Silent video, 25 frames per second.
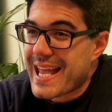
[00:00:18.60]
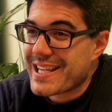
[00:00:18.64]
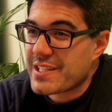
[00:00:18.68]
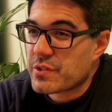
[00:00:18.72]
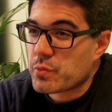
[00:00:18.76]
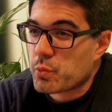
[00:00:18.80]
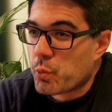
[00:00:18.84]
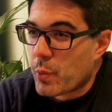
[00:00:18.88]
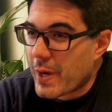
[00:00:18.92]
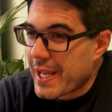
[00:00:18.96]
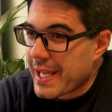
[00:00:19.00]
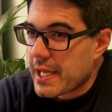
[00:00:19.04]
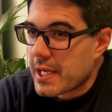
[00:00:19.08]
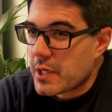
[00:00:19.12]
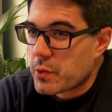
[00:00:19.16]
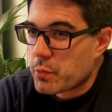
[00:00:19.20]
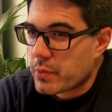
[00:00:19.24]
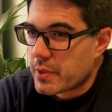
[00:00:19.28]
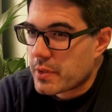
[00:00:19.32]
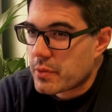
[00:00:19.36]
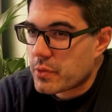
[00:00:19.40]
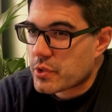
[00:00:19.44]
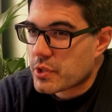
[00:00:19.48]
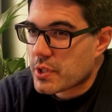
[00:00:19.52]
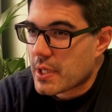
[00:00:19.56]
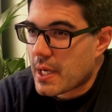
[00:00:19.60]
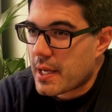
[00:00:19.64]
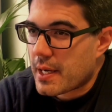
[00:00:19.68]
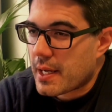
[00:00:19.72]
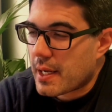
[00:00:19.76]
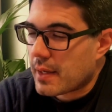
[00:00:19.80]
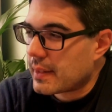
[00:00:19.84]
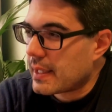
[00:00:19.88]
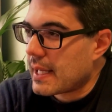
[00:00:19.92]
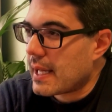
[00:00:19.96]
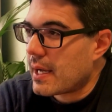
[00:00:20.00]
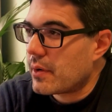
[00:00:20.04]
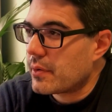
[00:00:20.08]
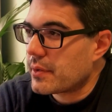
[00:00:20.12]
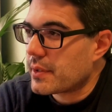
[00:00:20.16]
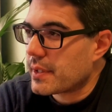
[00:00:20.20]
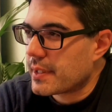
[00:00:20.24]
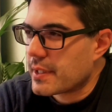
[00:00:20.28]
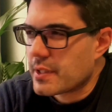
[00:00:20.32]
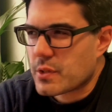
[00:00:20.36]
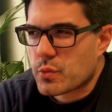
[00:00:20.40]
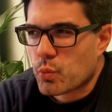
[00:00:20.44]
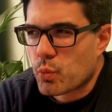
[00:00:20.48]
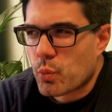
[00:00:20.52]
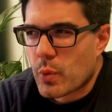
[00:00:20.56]
weird when you say it out loud, and it's
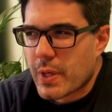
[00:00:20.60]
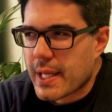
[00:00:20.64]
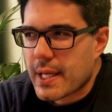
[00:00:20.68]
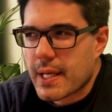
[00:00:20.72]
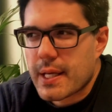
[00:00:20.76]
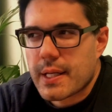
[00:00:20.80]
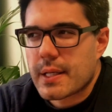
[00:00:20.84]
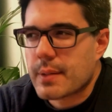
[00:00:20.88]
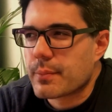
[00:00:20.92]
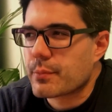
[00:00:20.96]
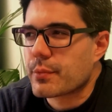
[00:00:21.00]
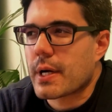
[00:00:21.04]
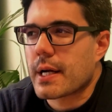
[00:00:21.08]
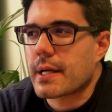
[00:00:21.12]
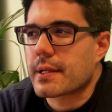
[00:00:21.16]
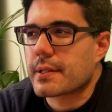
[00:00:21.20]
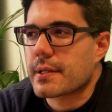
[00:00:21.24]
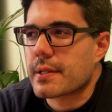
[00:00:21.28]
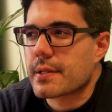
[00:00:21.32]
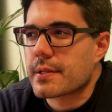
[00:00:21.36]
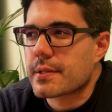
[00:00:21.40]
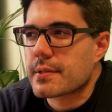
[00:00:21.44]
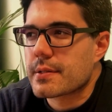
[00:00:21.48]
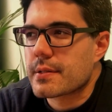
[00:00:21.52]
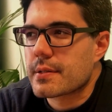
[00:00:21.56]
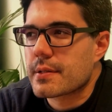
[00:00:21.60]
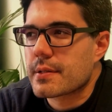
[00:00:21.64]
weird in practice.